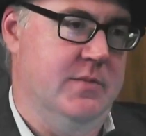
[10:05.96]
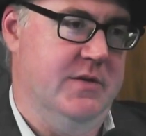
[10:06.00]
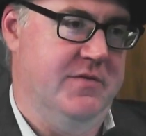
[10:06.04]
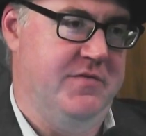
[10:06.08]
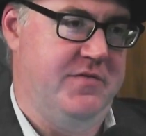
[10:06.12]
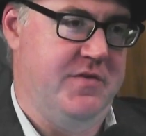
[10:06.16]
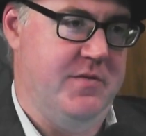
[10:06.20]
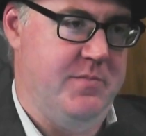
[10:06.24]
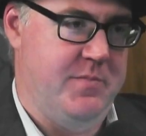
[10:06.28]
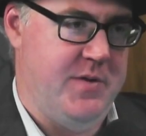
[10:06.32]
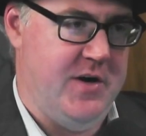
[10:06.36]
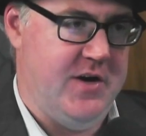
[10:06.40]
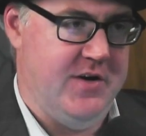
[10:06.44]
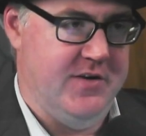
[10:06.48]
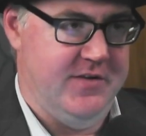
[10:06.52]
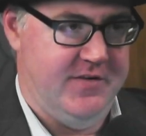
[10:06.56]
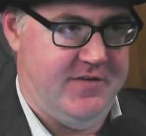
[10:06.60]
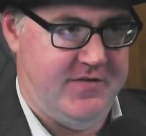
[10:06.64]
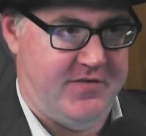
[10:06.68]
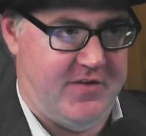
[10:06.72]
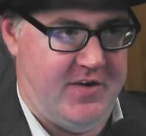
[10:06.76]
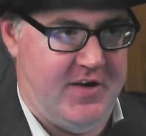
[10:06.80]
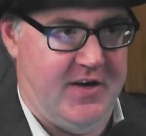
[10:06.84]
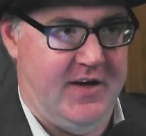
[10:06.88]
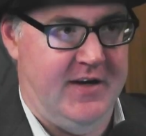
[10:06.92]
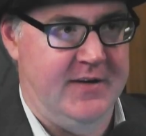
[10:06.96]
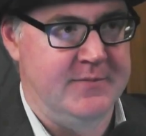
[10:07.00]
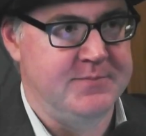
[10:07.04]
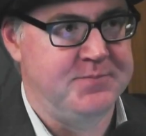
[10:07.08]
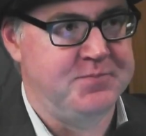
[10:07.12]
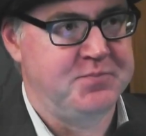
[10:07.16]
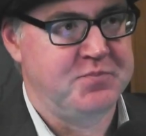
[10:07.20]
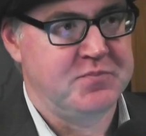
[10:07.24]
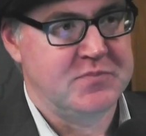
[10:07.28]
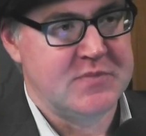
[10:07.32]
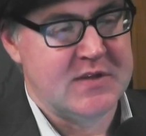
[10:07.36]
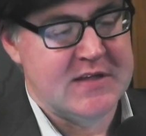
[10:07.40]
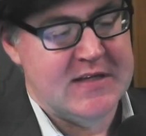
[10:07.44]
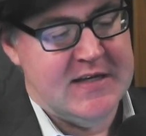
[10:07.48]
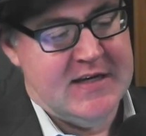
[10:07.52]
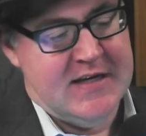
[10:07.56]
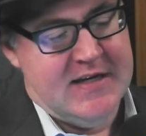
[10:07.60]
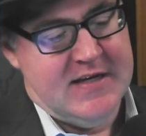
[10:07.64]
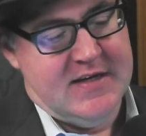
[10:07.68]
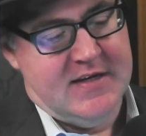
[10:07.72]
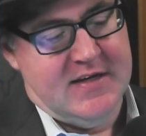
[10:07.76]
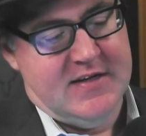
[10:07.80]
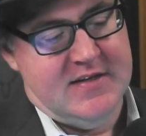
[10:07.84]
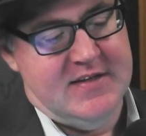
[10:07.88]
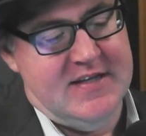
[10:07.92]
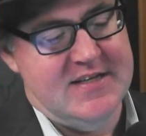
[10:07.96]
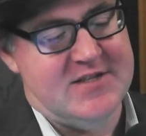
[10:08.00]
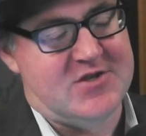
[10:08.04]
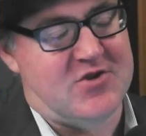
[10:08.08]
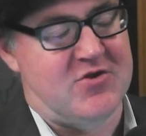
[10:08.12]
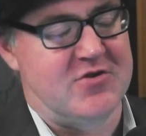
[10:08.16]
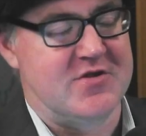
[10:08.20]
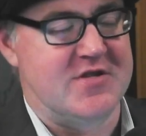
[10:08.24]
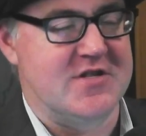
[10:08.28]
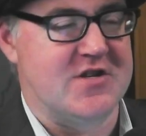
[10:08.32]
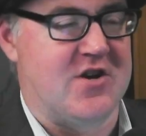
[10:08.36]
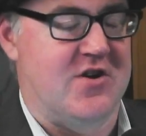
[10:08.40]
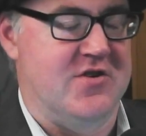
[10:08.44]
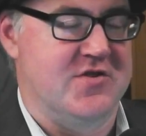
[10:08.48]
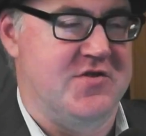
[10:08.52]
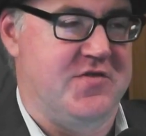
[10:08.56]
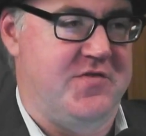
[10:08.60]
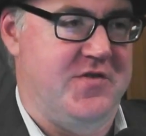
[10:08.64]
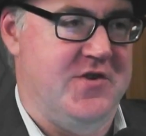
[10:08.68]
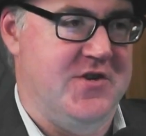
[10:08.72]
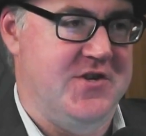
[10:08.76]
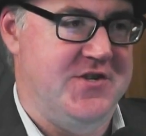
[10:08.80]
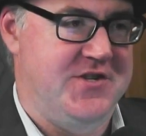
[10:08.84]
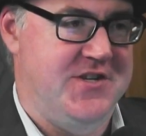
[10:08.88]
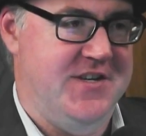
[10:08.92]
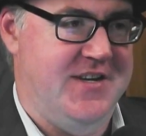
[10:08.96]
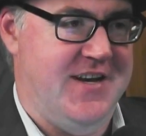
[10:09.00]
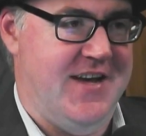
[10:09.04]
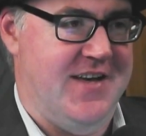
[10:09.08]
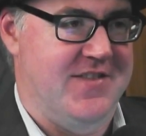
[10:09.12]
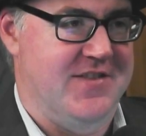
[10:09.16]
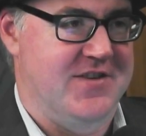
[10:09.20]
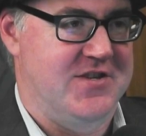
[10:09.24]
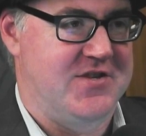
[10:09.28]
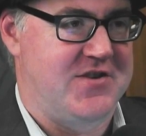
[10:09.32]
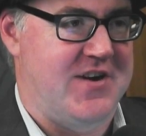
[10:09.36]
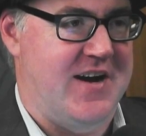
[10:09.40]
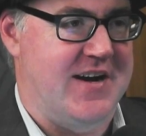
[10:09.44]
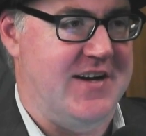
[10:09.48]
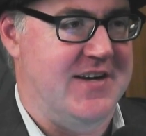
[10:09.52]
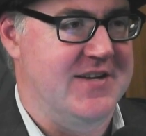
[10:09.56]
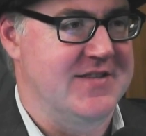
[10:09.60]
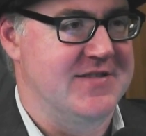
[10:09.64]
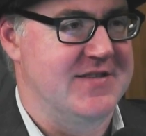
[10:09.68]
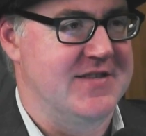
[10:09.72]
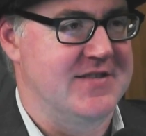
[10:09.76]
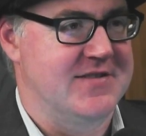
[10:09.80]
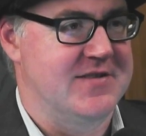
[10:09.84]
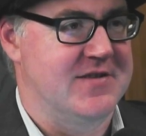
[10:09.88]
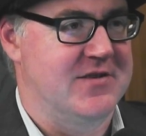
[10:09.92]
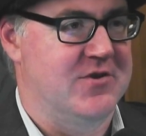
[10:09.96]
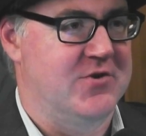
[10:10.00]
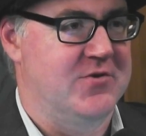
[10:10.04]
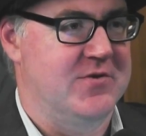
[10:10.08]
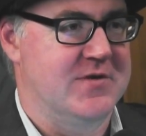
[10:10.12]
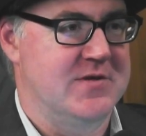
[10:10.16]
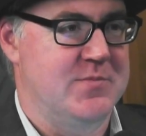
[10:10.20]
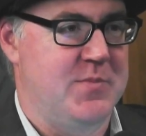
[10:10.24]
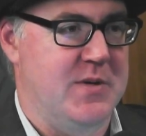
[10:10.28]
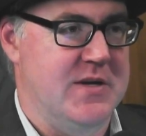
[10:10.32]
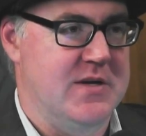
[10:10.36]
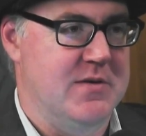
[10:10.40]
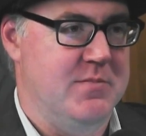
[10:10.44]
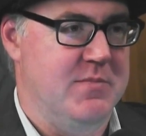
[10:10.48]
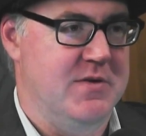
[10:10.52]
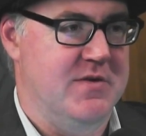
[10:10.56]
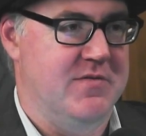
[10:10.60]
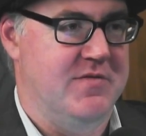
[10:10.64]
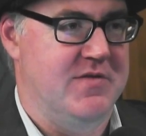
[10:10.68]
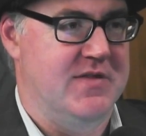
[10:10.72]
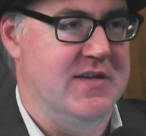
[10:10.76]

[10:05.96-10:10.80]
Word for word: but for boats, for right? Boats, yes. This causes controversy down the track because there's always been a bit of